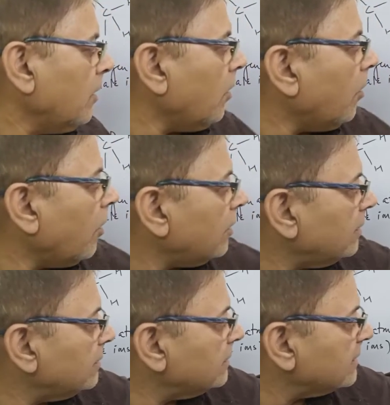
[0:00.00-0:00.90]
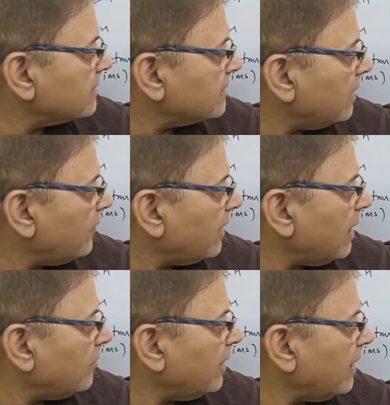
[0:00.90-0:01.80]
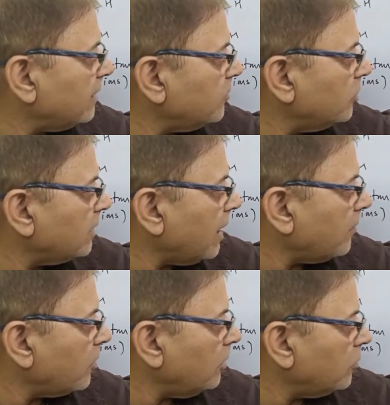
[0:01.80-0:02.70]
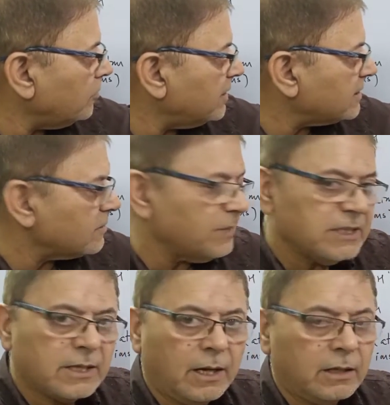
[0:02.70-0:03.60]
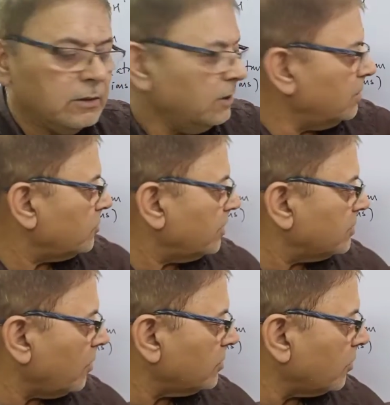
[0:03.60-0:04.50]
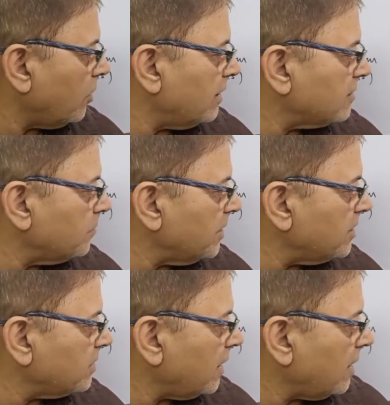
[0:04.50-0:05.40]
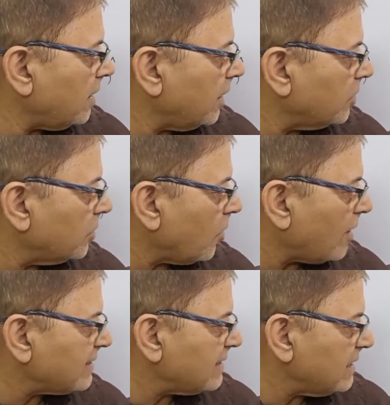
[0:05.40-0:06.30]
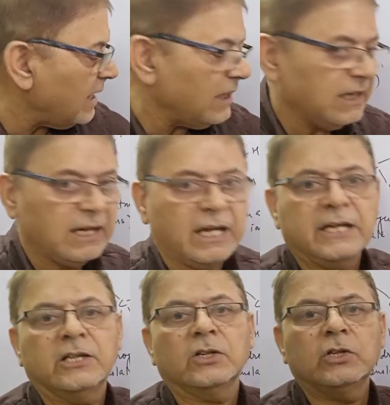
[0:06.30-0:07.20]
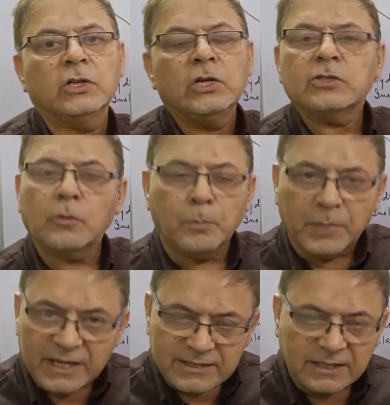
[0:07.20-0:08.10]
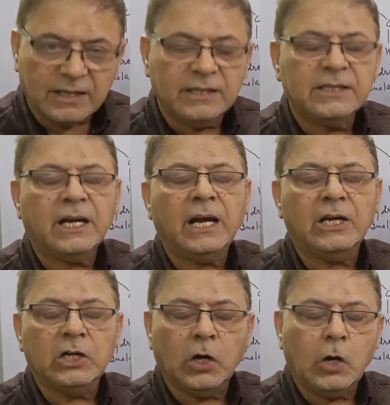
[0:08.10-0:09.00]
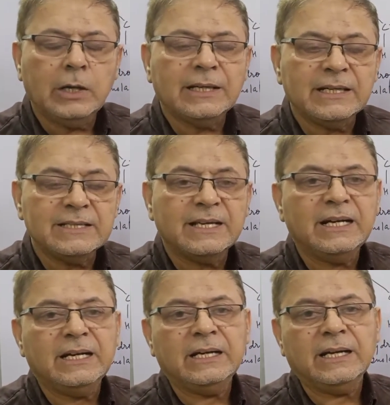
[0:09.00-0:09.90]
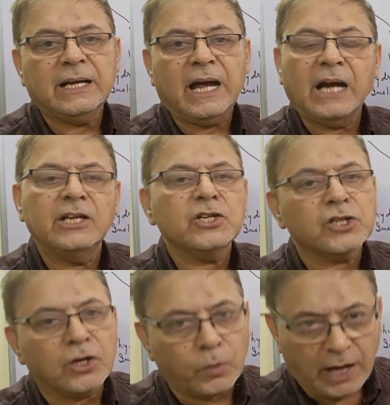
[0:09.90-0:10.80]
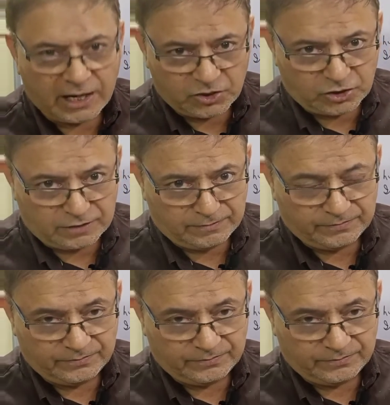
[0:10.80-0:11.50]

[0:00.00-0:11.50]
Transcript: Or this is alpha carbon atom to the carbonyl group, this is beta, so it is also called as beta hydroxyaldehyde. So basically aldol is an addition reaction.